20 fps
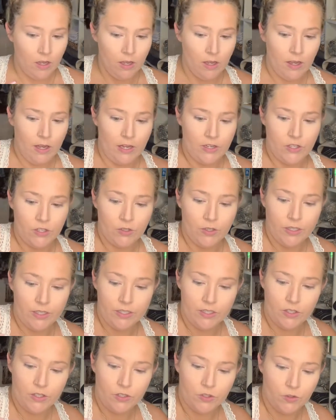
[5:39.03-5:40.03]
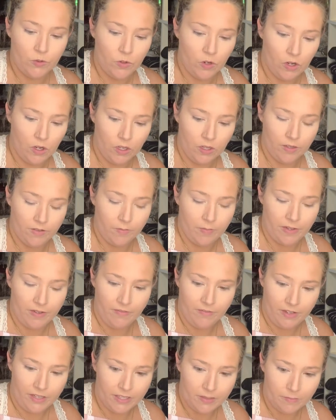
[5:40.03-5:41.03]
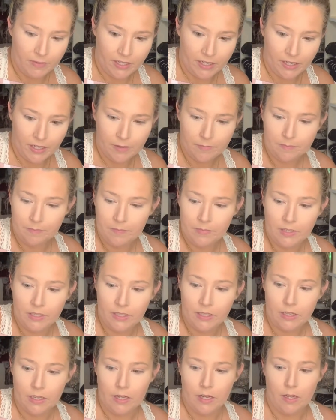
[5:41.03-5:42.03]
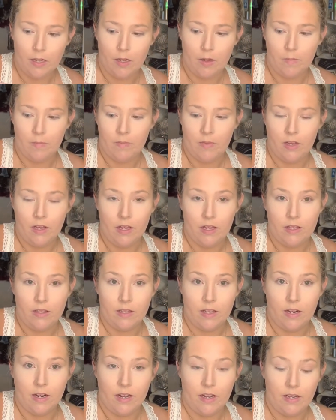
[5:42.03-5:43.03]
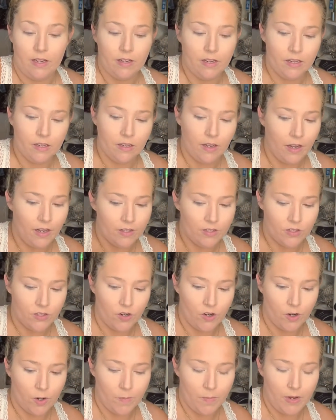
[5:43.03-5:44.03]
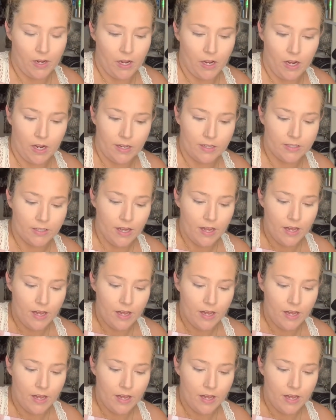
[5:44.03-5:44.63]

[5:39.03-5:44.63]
I do like to do all of my face makeup, and then I start on my eyes.